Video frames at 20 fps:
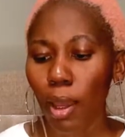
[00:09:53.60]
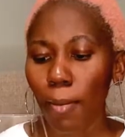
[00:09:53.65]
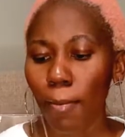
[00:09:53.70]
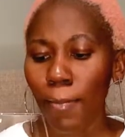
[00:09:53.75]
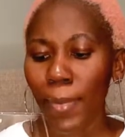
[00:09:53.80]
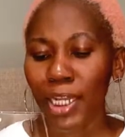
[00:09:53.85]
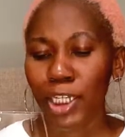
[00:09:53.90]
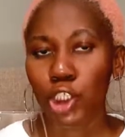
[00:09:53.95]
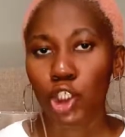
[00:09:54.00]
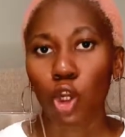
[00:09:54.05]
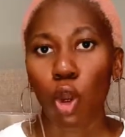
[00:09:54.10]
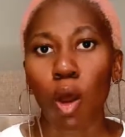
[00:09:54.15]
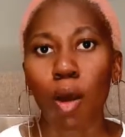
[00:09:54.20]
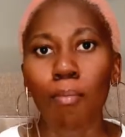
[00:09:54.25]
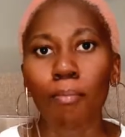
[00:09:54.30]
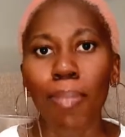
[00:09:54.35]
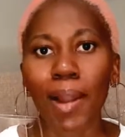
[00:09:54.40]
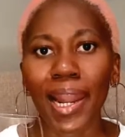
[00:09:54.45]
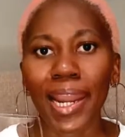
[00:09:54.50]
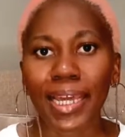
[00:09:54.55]
much
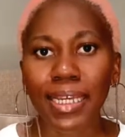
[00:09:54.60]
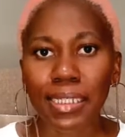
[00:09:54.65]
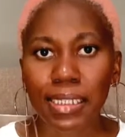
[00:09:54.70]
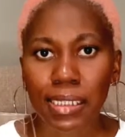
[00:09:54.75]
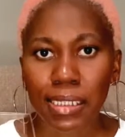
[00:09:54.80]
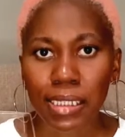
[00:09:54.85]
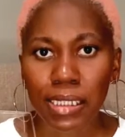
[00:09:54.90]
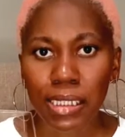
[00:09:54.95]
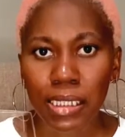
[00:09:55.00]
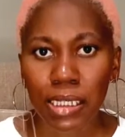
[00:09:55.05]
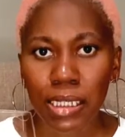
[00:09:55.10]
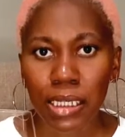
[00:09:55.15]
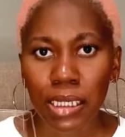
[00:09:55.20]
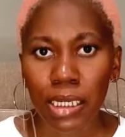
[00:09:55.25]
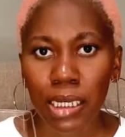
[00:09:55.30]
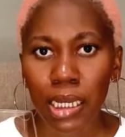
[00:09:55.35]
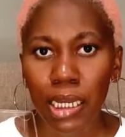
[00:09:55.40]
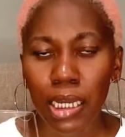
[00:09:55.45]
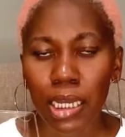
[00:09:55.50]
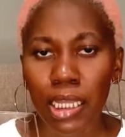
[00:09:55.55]

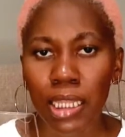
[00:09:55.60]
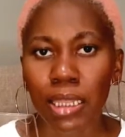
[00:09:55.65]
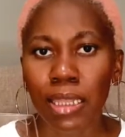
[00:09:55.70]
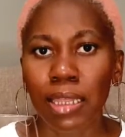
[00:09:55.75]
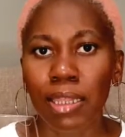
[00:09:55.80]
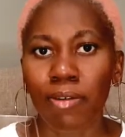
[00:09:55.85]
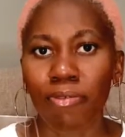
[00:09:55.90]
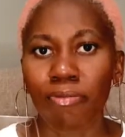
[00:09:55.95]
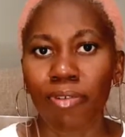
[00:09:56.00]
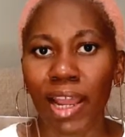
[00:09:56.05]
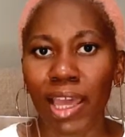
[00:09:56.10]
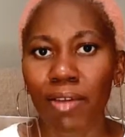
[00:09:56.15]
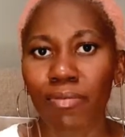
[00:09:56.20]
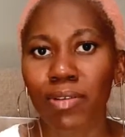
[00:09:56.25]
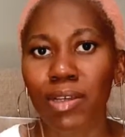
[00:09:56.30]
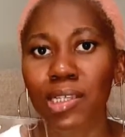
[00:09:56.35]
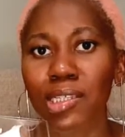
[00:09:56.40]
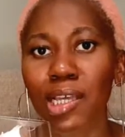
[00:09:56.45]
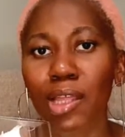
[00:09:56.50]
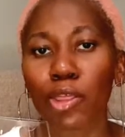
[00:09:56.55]
complexity in the
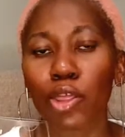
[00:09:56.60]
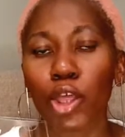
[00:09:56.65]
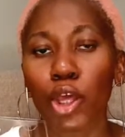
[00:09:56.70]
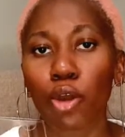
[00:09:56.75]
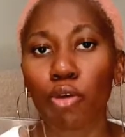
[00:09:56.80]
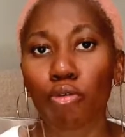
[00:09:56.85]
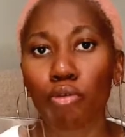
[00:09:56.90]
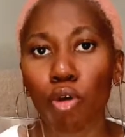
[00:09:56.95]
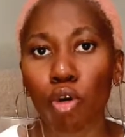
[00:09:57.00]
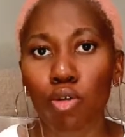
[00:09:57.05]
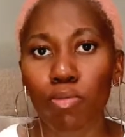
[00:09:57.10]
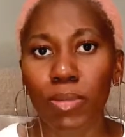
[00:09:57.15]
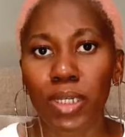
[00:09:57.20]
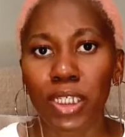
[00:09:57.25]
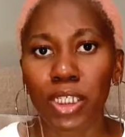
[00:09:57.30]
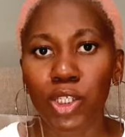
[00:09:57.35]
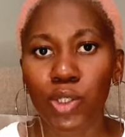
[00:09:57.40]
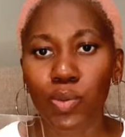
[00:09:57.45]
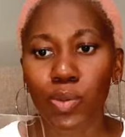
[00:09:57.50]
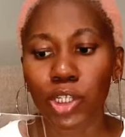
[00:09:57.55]
flavors and the
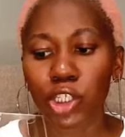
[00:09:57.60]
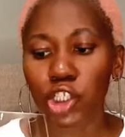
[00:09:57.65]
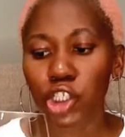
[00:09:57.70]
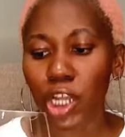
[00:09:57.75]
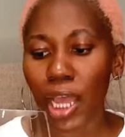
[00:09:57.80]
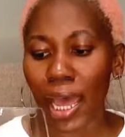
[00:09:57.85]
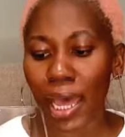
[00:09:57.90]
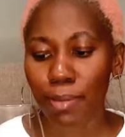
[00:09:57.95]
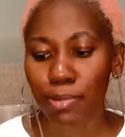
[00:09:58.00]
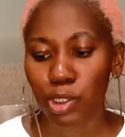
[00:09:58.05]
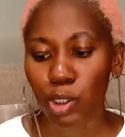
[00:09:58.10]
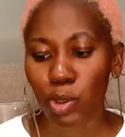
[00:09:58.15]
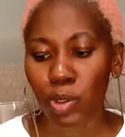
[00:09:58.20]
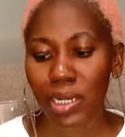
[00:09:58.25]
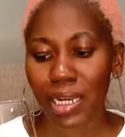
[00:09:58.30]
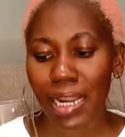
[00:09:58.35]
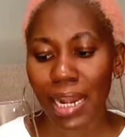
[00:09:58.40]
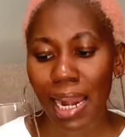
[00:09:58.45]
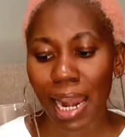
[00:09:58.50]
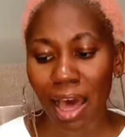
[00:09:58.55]
aromas, which I
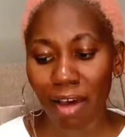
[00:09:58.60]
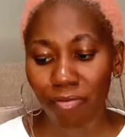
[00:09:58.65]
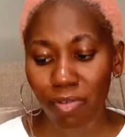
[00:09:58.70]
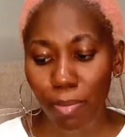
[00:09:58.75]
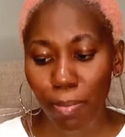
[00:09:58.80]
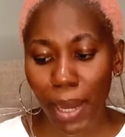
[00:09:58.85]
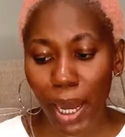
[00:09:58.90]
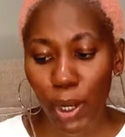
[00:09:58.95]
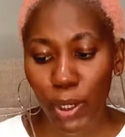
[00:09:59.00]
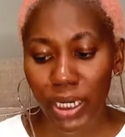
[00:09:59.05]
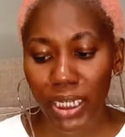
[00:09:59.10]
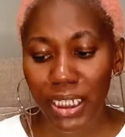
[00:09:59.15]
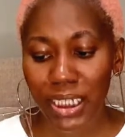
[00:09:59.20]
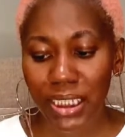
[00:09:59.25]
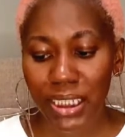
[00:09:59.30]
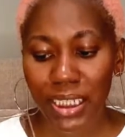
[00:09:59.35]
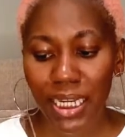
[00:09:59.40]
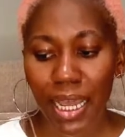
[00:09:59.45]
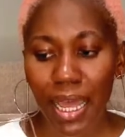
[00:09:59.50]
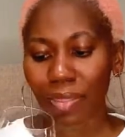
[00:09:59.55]
absolutely love about
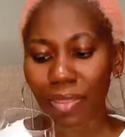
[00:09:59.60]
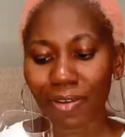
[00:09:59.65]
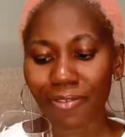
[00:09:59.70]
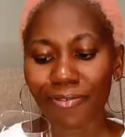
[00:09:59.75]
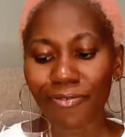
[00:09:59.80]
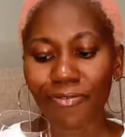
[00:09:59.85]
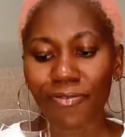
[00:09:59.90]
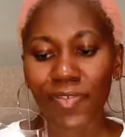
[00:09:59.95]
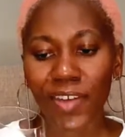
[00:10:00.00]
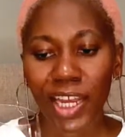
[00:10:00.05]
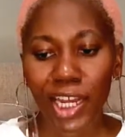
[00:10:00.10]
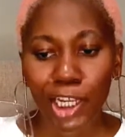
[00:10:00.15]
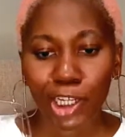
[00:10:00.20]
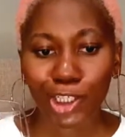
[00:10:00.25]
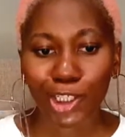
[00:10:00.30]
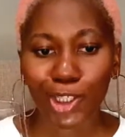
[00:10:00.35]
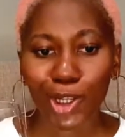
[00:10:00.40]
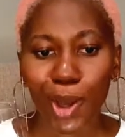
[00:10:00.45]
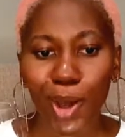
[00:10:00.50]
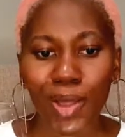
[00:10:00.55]
it. The
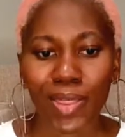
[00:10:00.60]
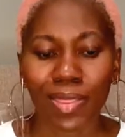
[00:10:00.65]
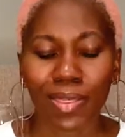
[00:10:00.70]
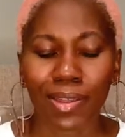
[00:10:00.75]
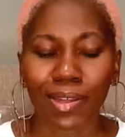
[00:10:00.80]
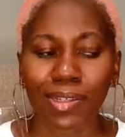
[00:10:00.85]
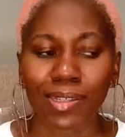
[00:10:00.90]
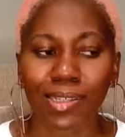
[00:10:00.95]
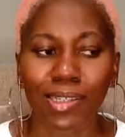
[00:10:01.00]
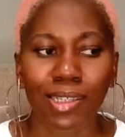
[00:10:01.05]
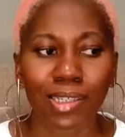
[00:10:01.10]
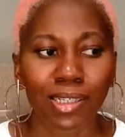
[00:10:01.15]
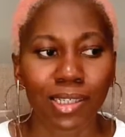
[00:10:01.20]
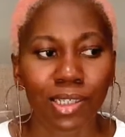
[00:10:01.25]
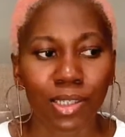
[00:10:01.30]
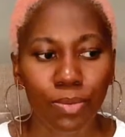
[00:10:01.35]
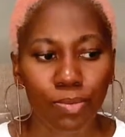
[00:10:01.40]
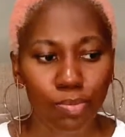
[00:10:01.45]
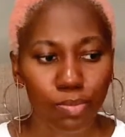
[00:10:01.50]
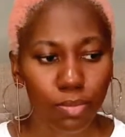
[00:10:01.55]
finish on this
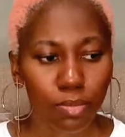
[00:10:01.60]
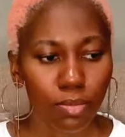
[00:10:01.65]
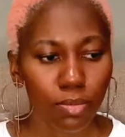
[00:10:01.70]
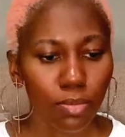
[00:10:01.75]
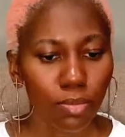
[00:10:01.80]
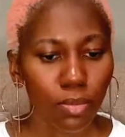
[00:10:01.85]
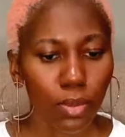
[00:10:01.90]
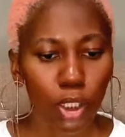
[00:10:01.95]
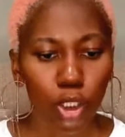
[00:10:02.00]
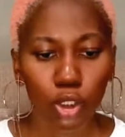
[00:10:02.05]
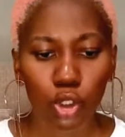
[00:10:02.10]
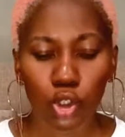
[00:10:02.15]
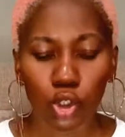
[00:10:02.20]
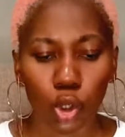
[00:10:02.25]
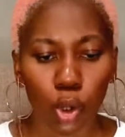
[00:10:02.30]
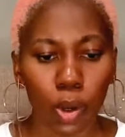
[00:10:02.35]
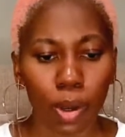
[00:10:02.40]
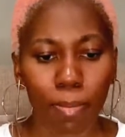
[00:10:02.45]
is so